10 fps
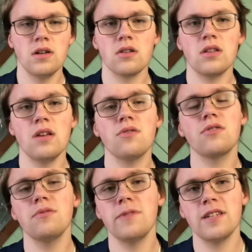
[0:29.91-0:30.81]
So today
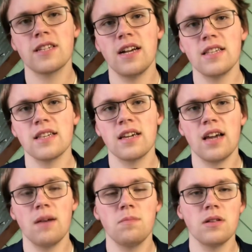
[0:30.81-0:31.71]
we're going to be discussing a
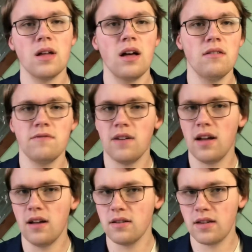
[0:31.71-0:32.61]
couple
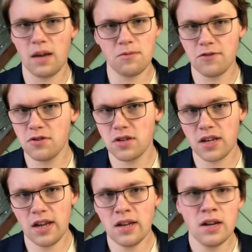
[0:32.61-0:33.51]
of game reviews
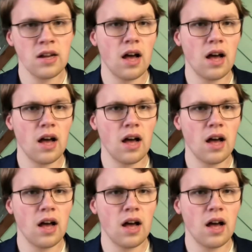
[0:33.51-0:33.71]
again.